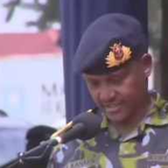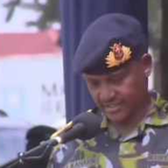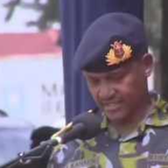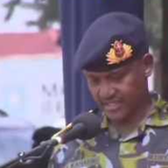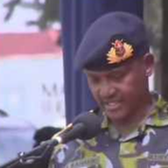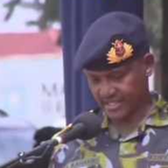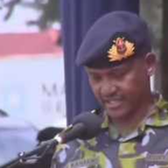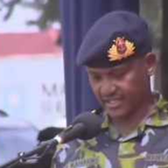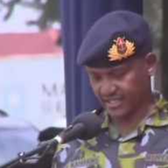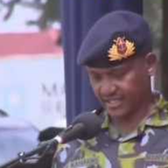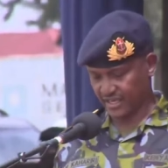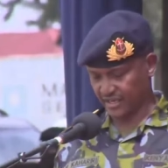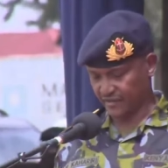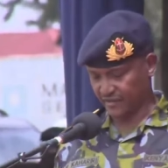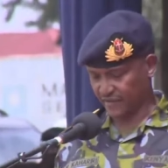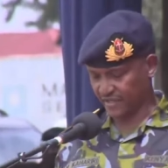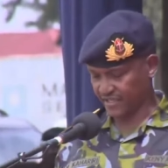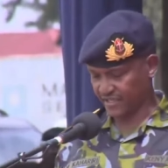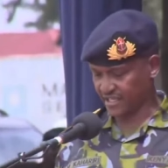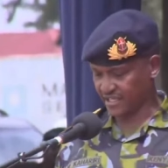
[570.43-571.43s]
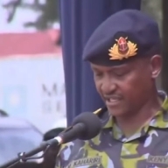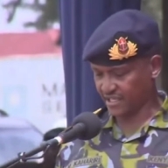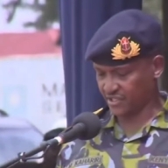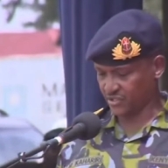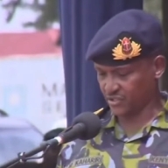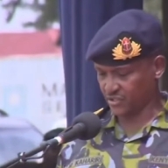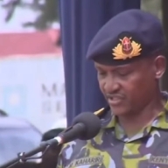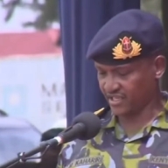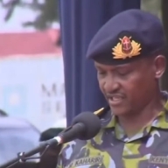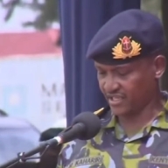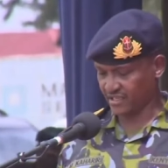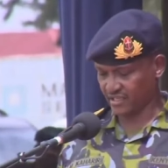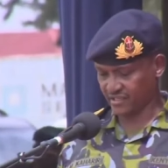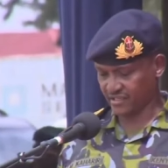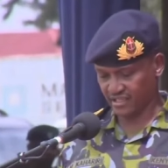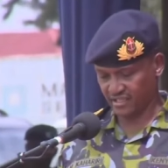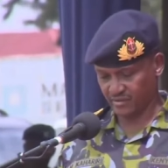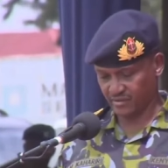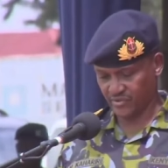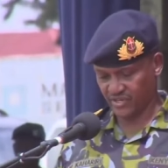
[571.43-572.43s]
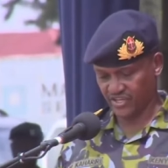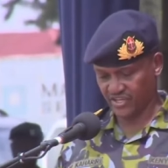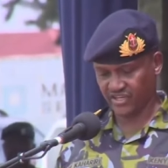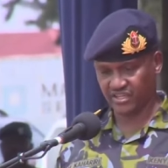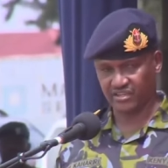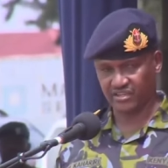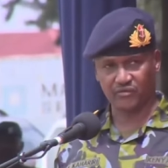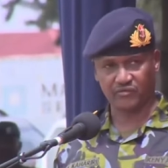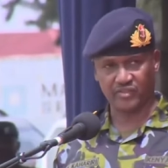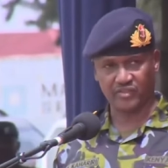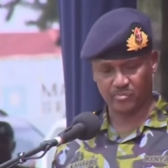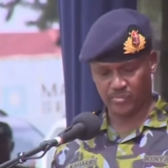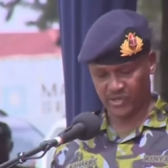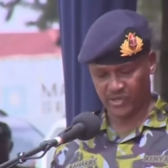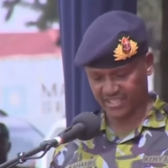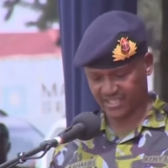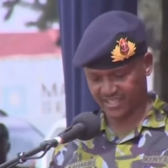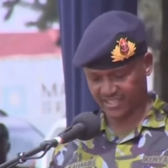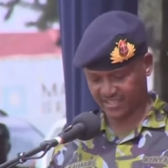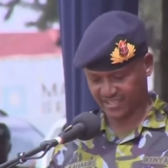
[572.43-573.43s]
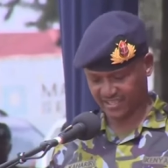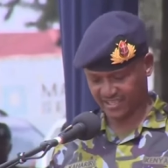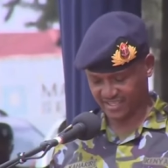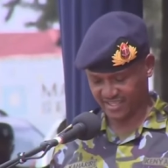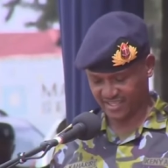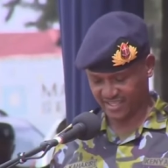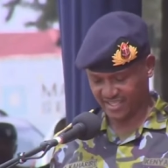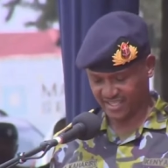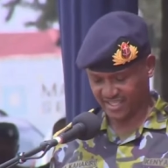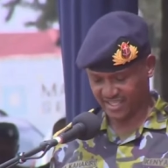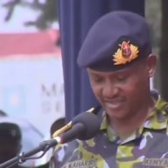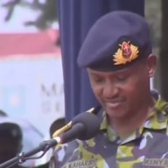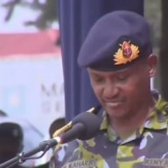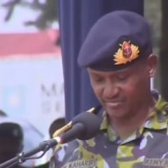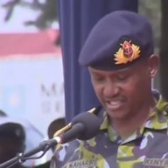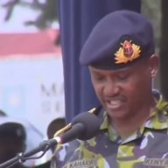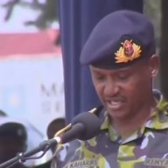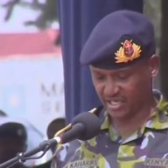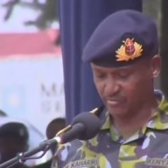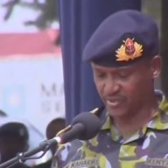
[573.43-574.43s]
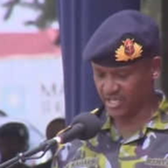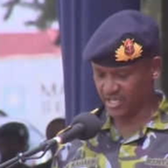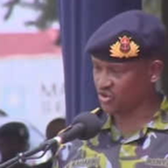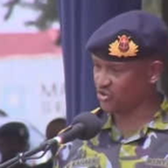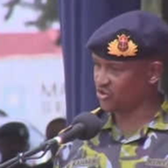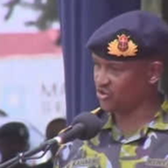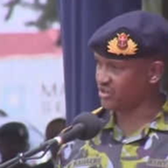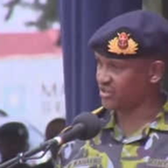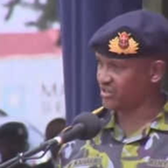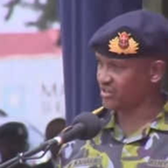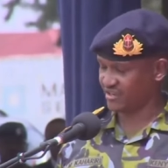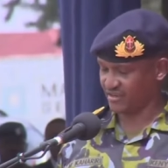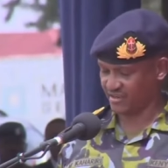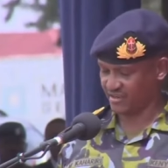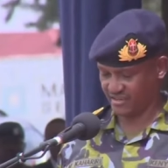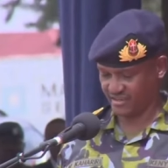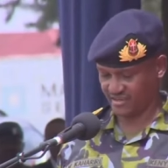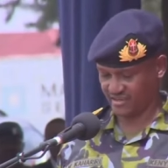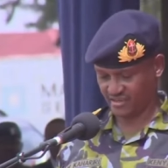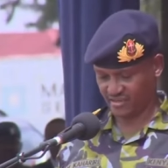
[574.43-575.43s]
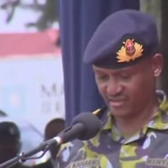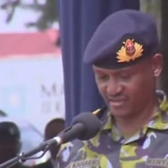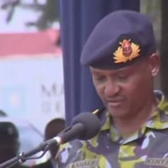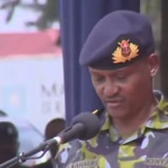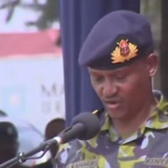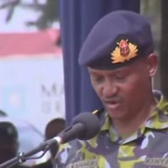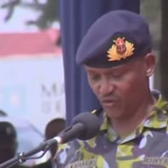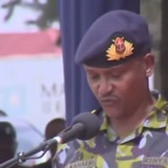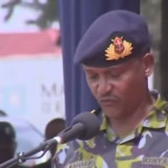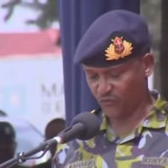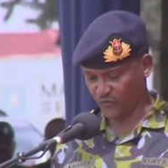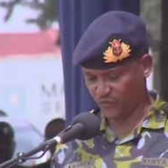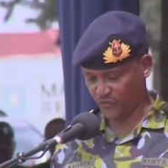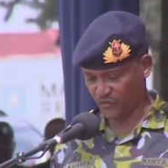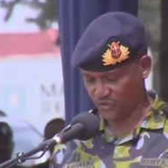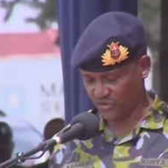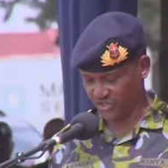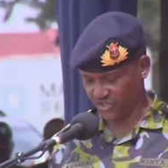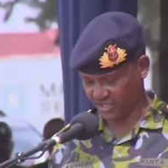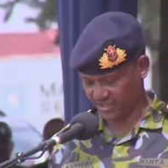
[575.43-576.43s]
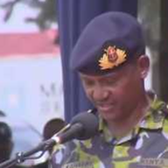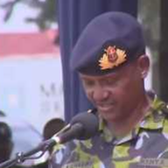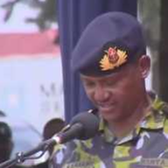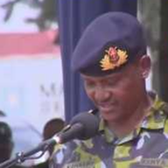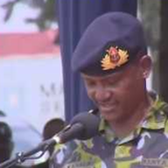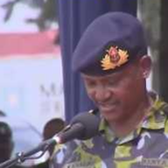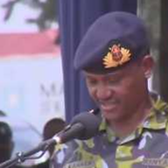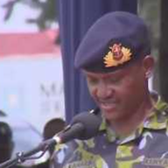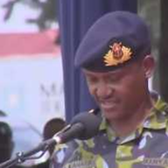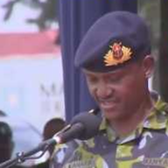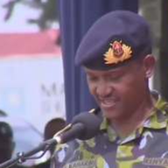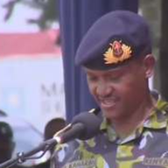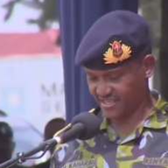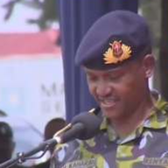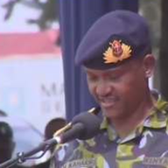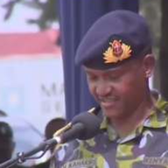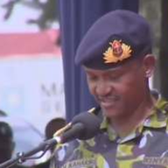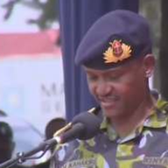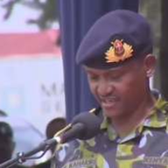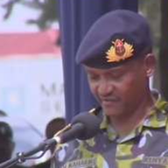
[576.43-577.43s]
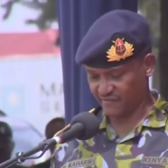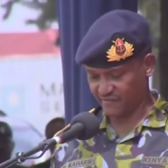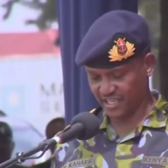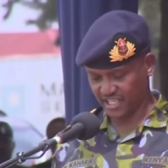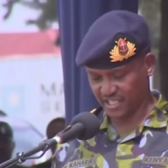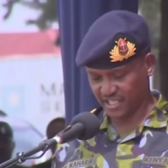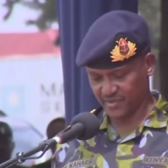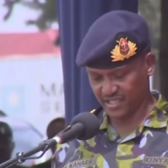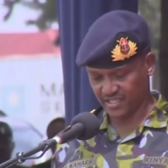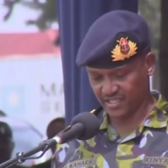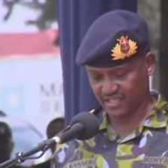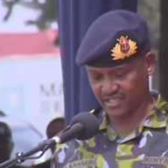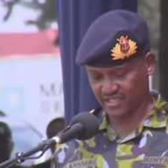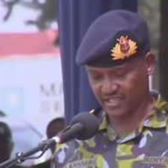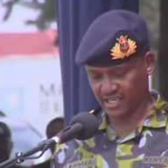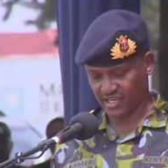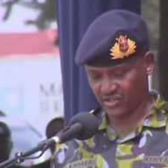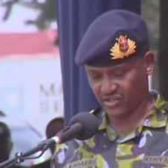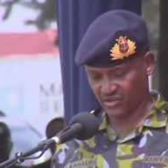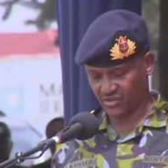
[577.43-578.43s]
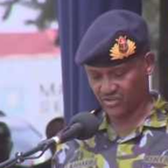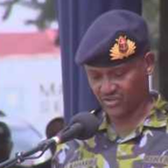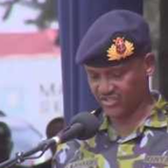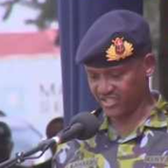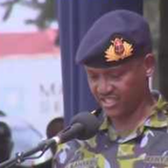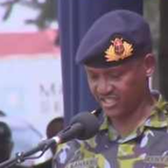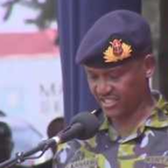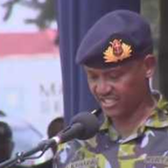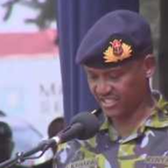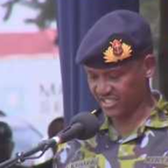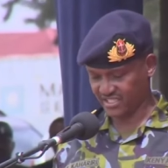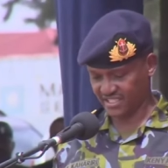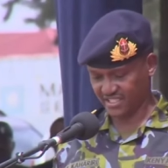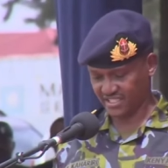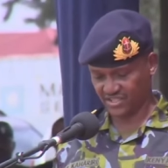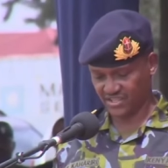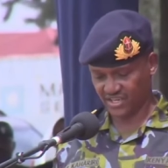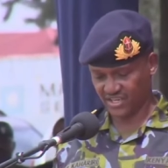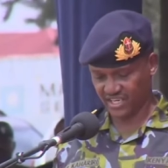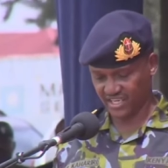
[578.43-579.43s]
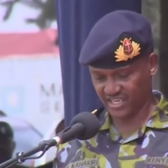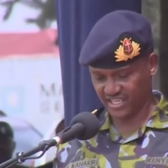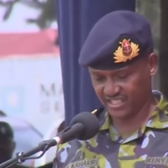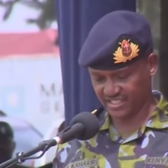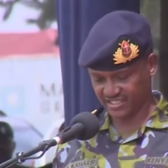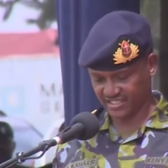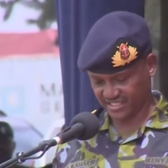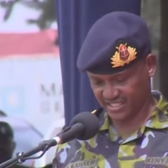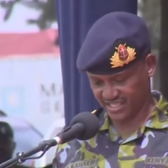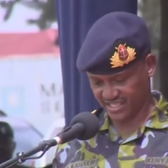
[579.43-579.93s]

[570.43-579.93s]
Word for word: this anniversary is not just a celebration of the past, but a beacon of the future. The advancements in technology, training,